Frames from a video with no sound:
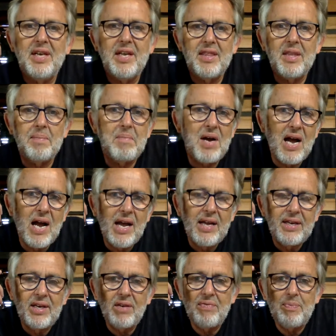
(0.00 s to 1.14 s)
in the
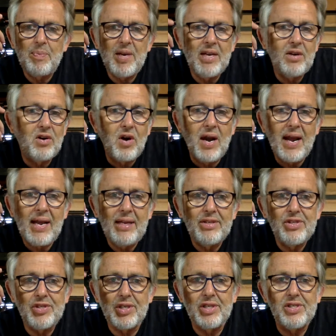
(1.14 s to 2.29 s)
mind of Peter and
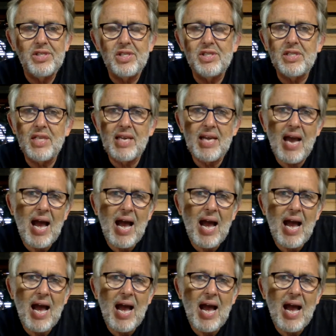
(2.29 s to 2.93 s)
Jesus the